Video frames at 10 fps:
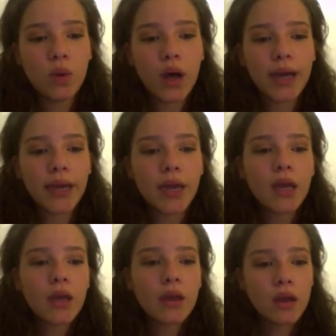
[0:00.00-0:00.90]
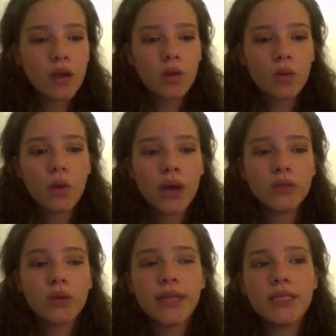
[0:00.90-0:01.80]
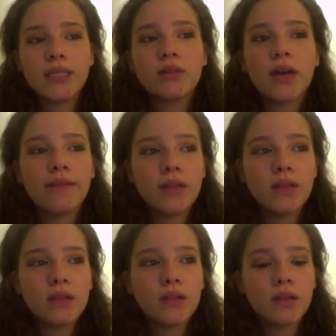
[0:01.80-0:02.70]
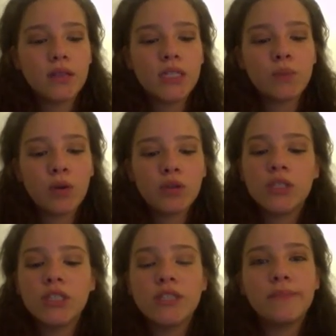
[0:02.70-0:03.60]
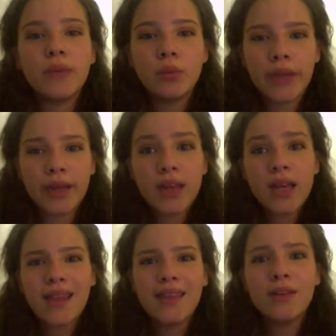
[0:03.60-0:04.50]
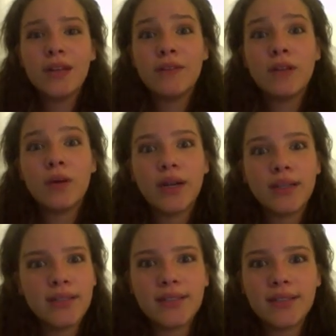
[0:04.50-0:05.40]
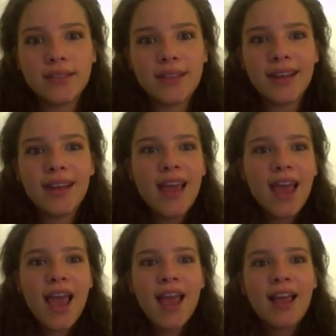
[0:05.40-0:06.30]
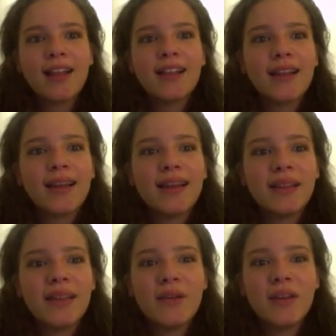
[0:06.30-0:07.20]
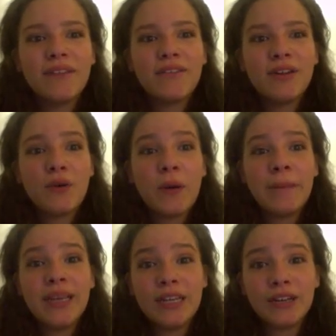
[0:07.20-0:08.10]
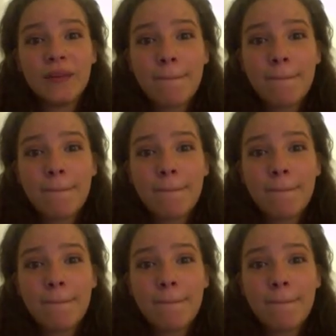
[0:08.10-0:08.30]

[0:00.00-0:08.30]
Why do I still have these posters of people that they don't even know I exist, like they don't even know I'm here?